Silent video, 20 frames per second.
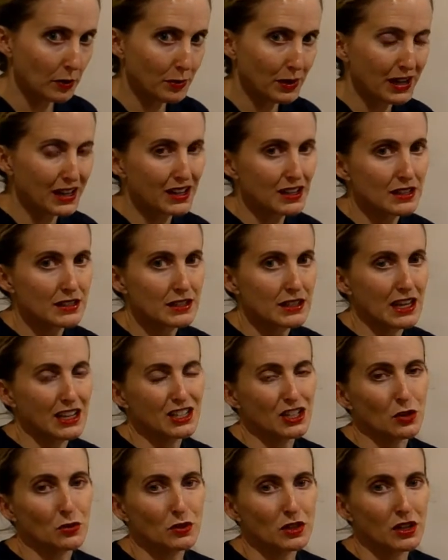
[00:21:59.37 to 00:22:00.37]
because they
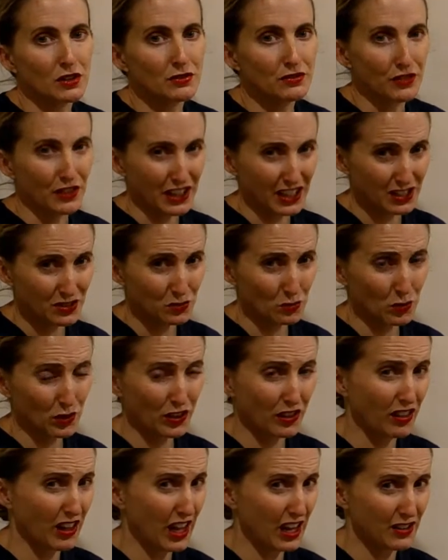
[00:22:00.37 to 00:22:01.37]
don't conflict with
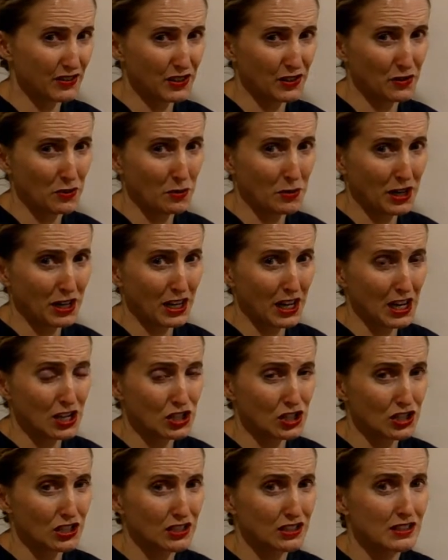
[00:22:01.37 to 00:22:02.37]
a lot of different
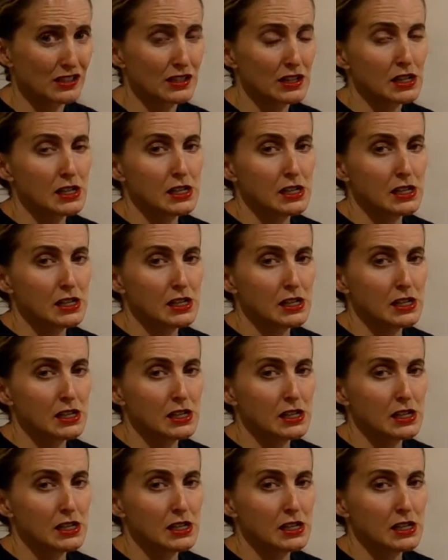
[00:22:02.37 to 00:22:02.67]
medications.